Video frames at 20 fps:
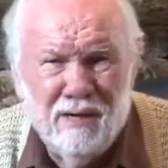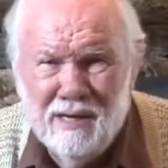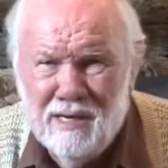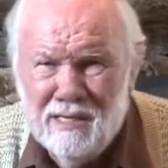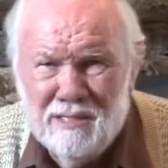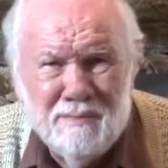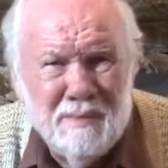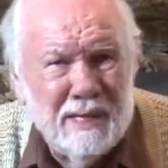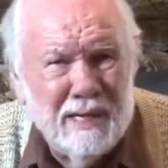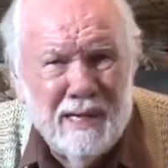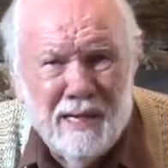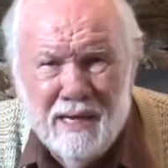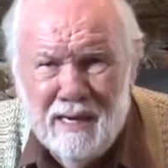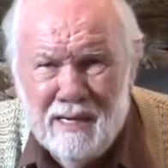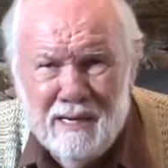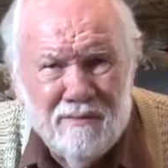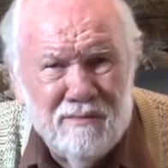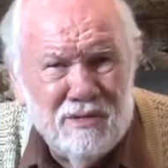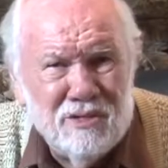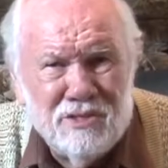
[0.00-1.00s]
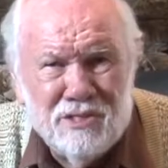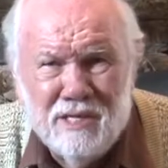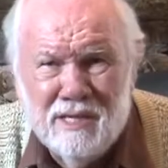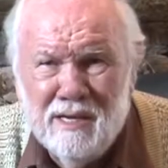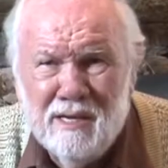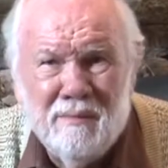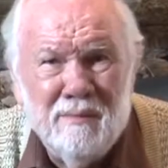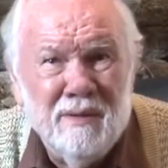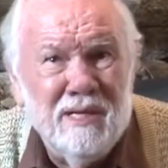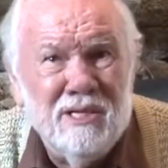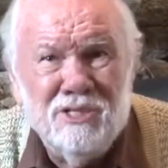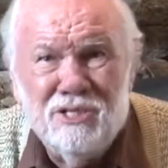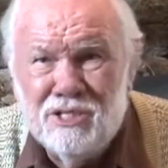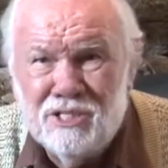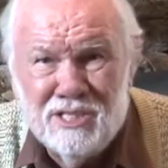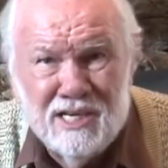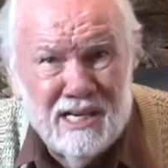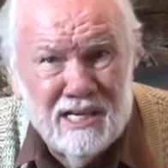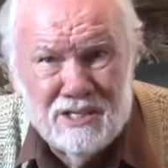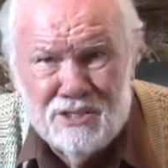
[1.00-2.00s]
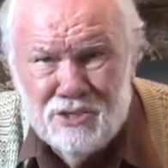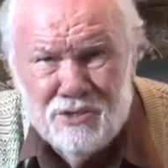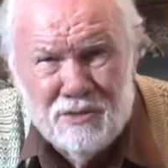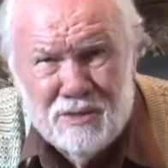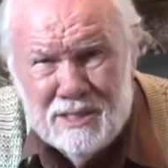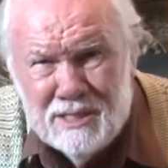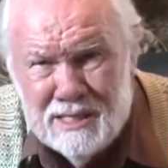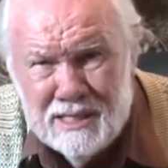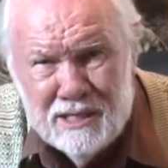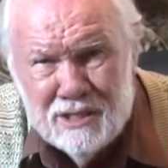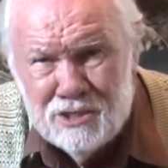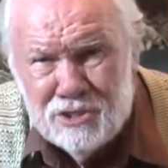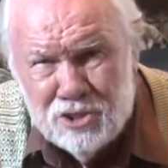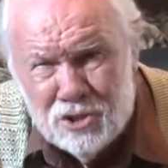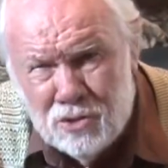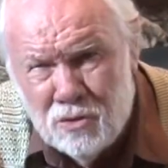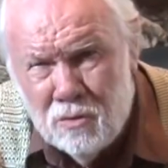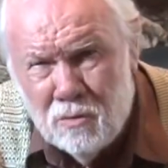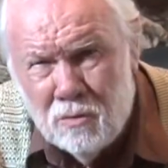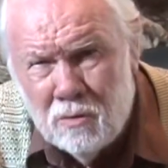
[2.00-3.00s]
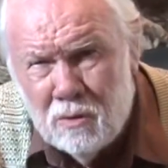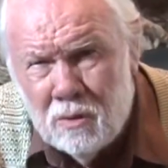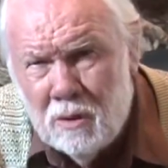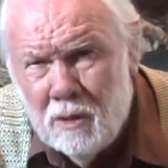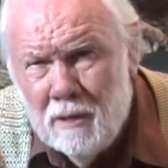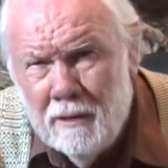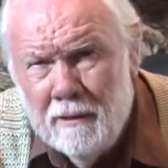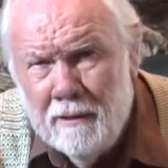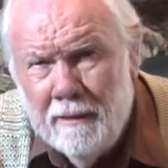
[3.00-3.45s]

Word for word: It doesn't make any difference to him. He just has to attend school.